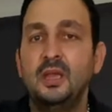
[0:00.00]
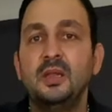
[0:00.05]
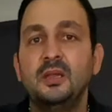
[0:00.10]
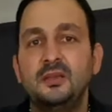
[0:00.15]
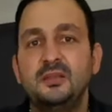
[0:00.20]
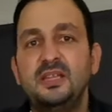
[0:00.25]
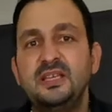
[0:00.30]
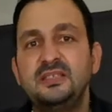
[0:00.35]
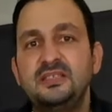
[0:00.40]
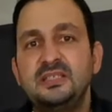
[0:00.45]

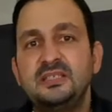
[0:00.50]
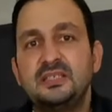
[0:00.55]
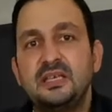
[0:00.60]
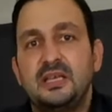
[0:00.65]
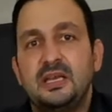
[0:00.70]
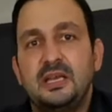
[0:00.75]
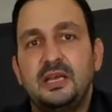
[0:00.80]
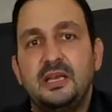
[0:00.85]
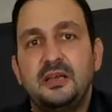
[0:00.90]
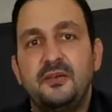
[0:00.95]
This is
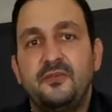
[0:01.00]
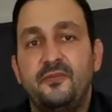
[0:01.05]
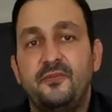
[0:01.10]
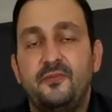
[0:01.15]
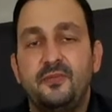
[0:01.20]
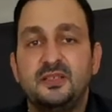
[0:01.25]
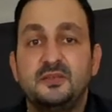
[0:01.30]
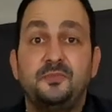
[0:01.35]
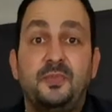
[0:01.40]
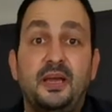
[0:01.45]
a
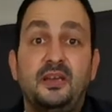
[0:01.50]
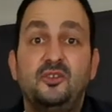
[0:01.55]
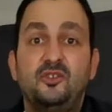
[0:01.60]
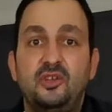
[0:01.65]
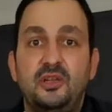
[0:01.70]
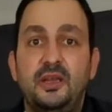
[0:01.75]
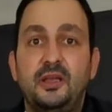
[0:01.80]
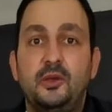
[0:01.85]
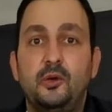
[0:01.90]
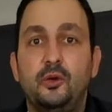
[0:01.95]
Spanish
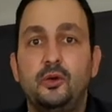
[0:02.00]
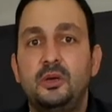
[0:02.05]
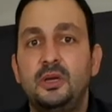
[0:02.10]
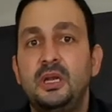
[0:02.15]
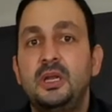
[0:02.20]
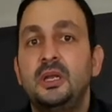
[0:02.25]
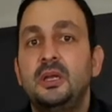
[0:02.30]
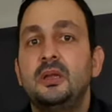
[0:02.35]
liqueur